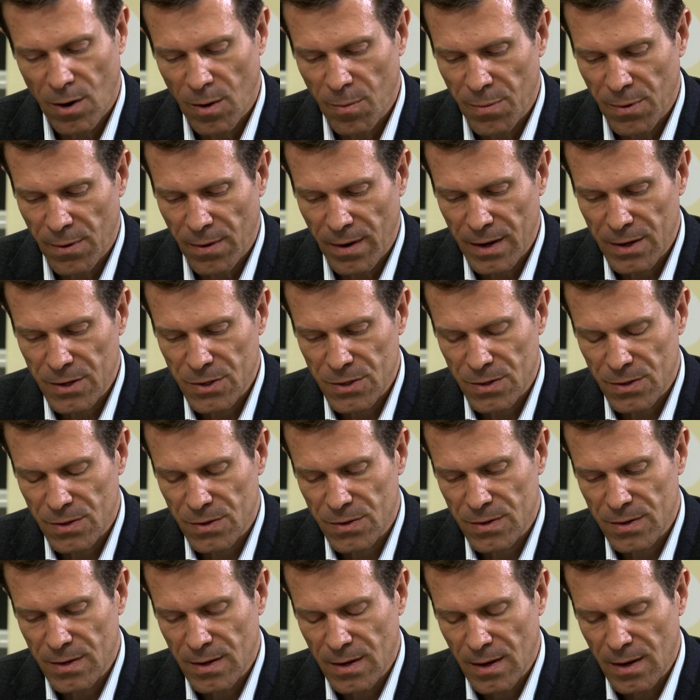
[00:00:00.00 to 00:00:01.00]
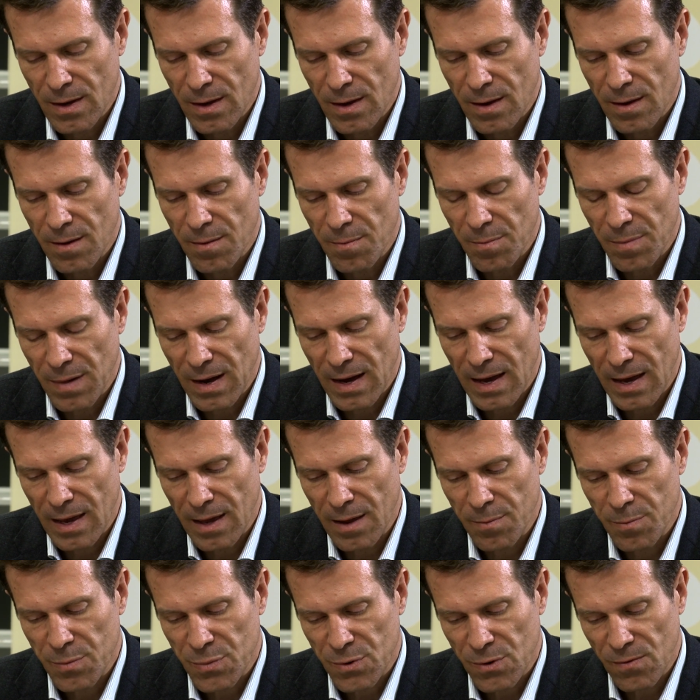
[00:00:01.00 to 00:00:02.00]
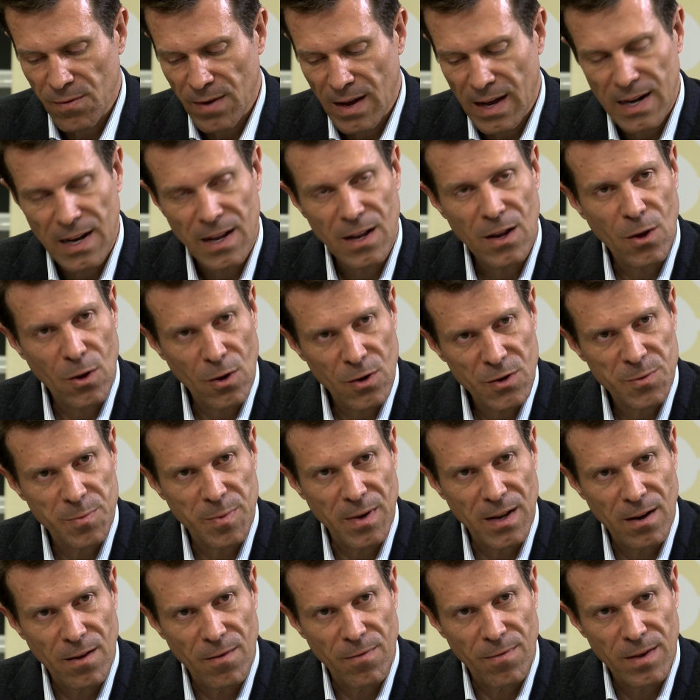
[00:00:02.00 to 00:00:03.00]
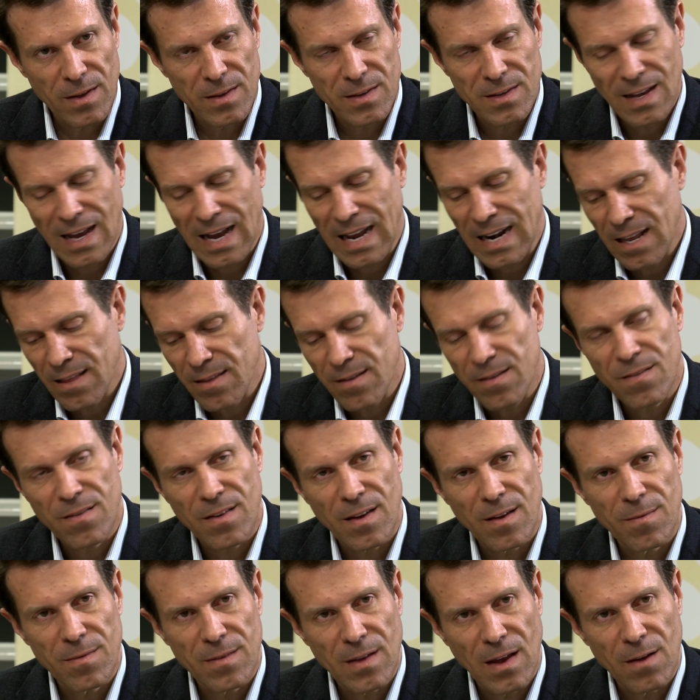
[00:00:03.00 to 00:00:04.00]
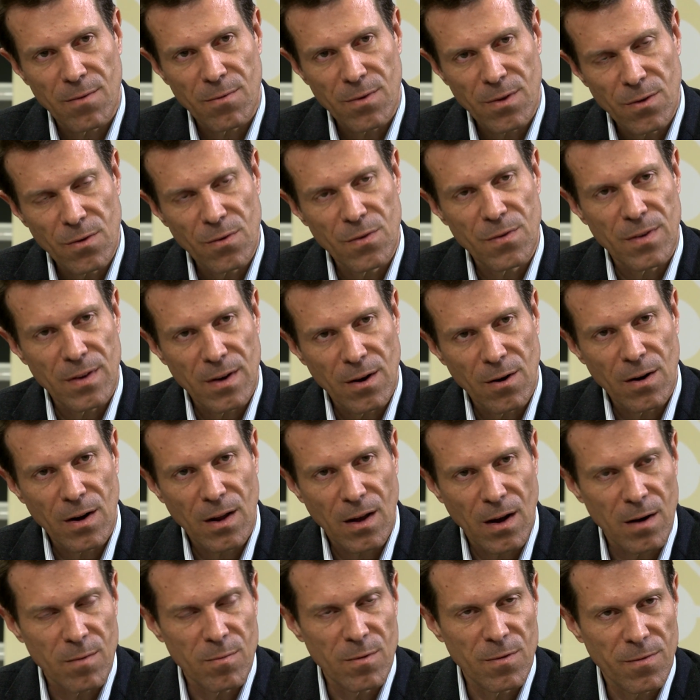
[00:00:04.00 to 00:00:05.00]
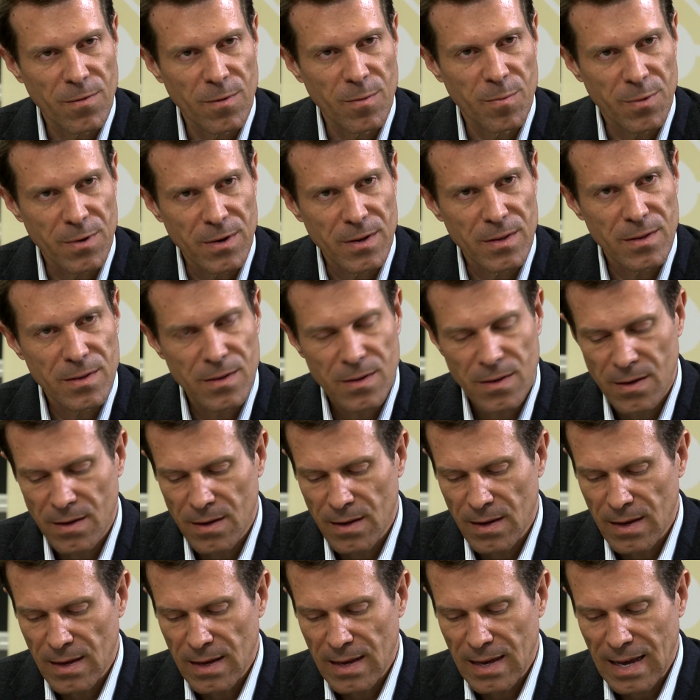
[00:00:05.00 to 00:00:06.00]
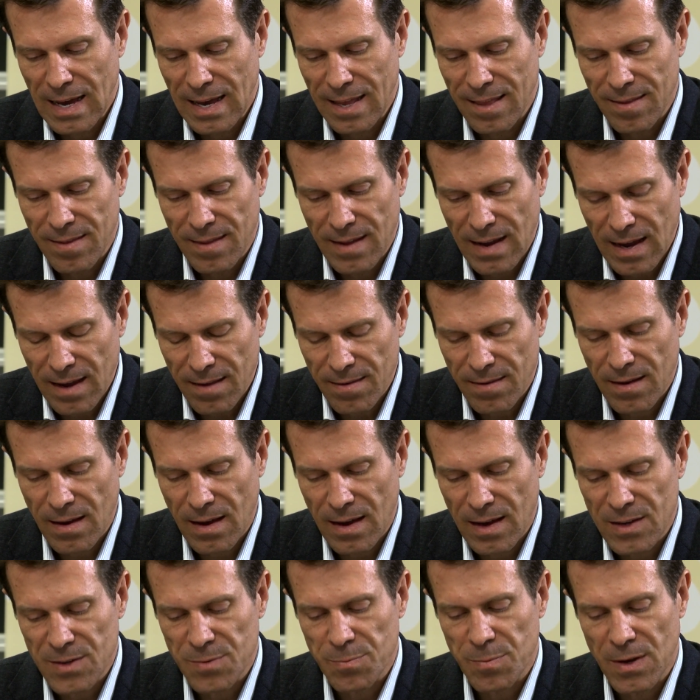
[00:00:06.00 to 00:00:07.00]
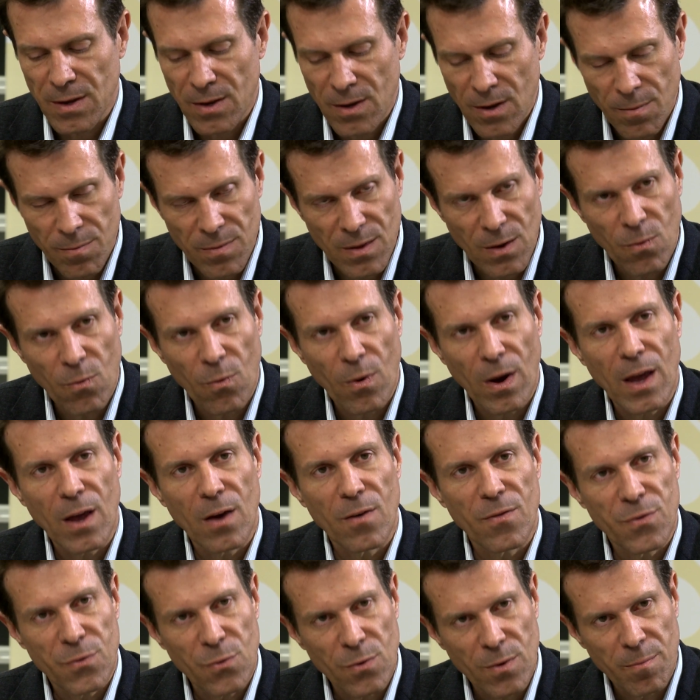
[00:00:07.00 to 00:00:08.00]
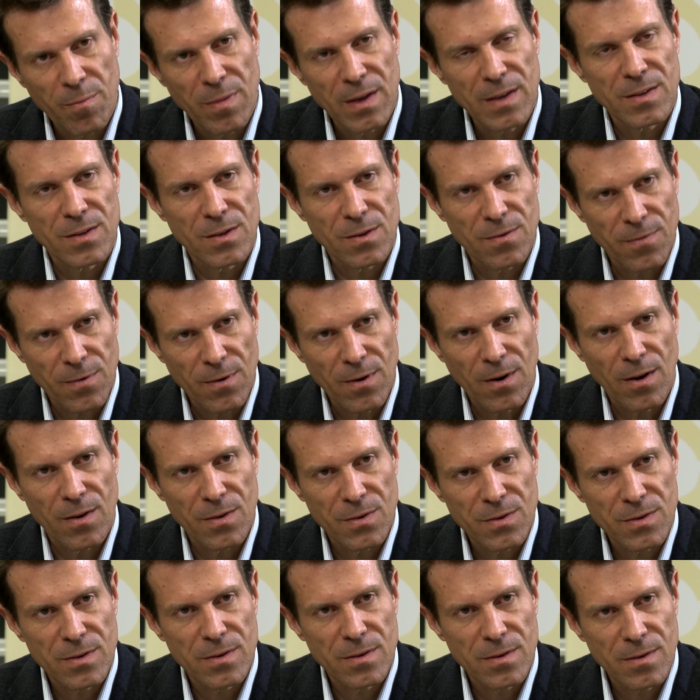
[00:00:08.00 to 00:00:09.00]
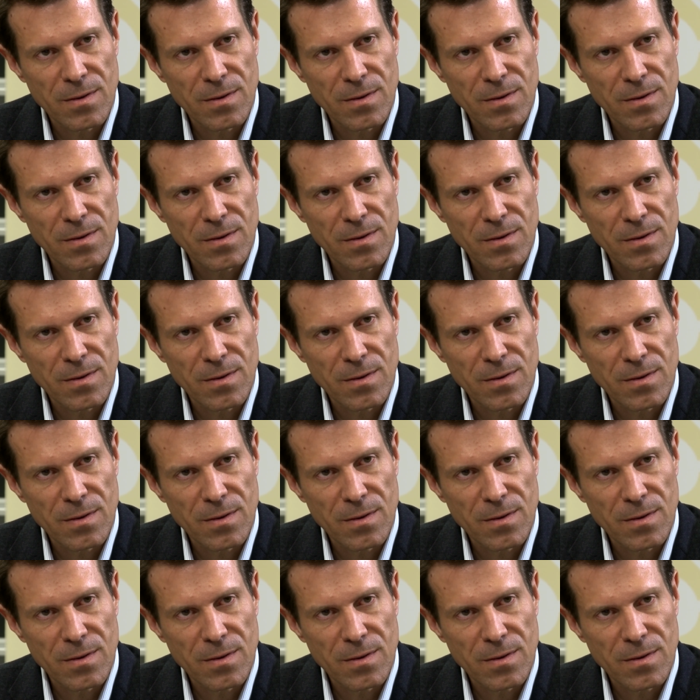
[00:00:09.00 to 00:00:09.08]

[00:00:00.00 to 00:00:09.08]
operations by providing cost benefits and at the same time reducing our carbon footprint. And that has become the way of doing business for us.